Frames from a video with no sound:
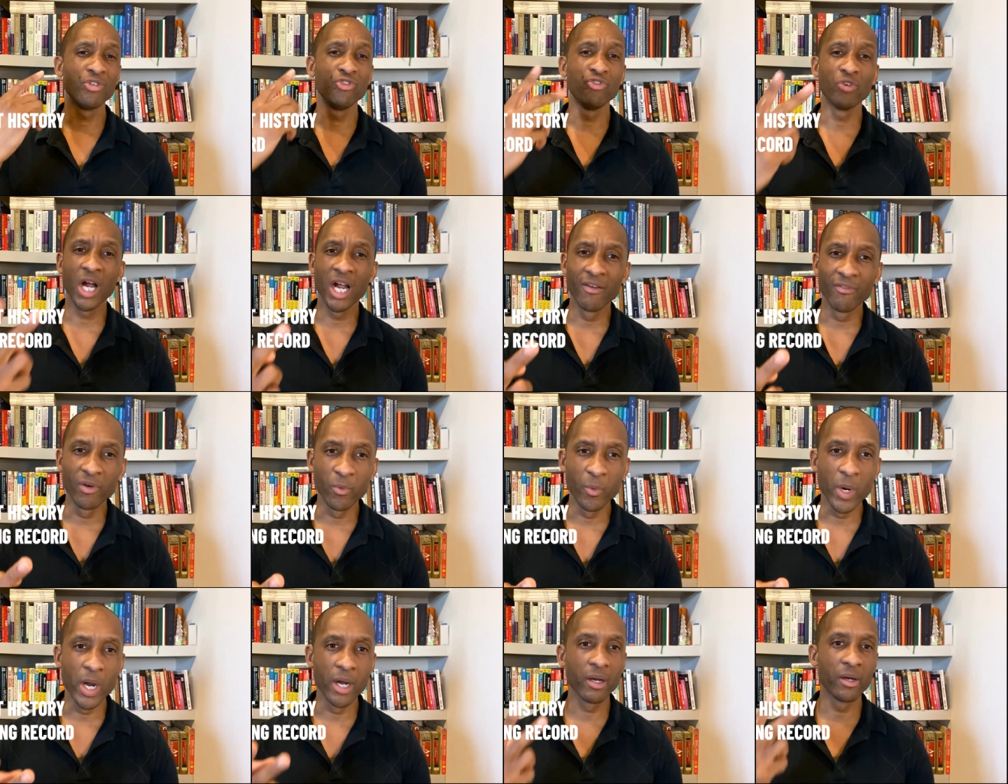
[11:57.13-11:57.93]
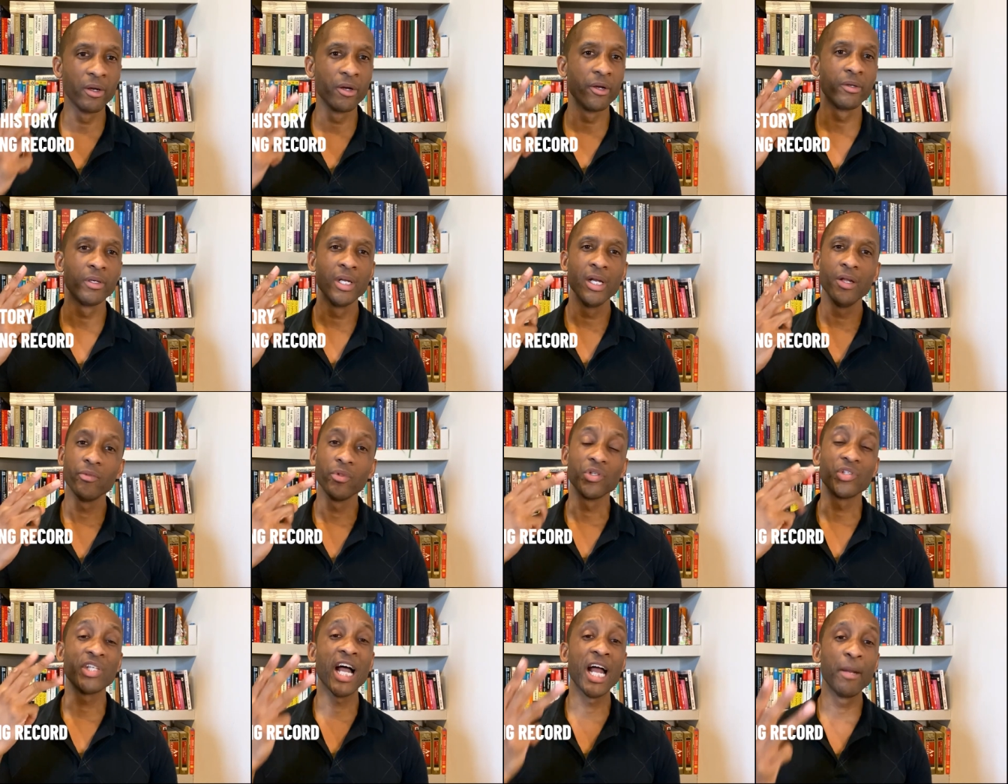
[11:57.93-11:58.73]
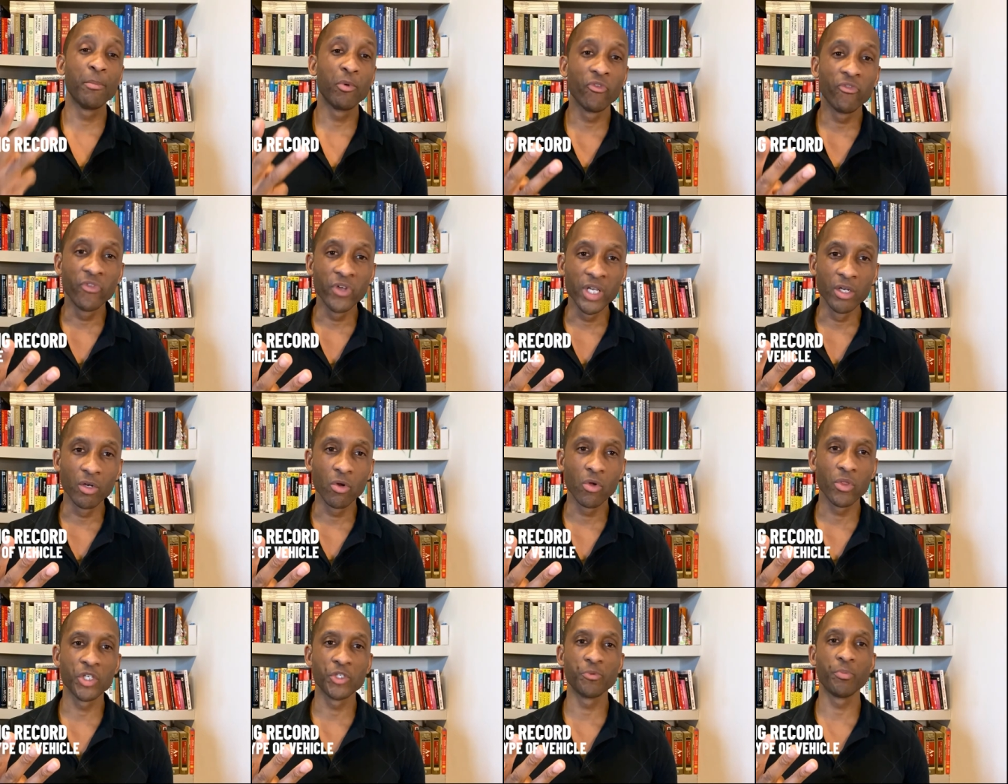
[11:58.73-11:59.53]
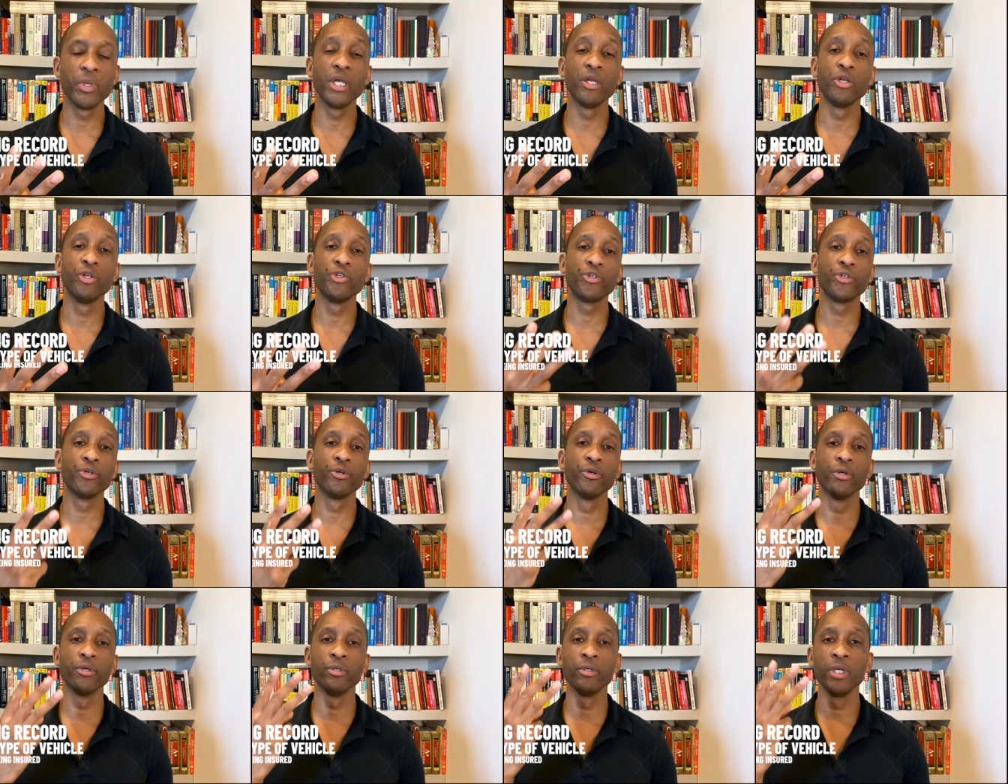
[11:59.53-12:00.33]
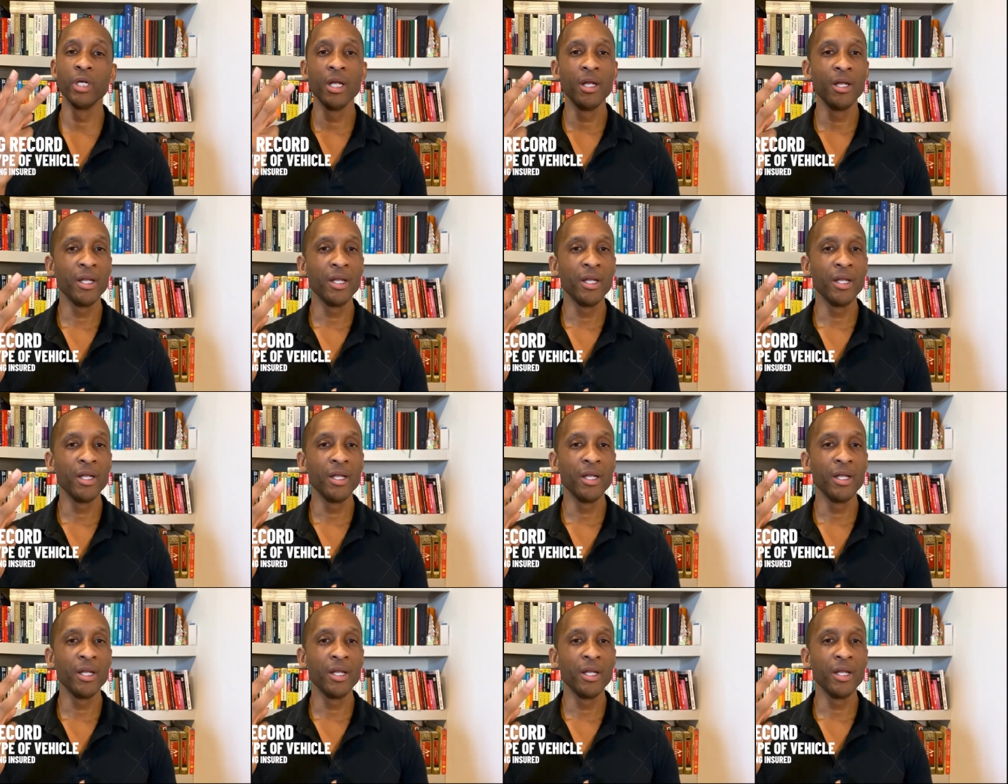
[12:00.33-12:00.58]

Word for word: driving record, the type of vehicle that's being insured,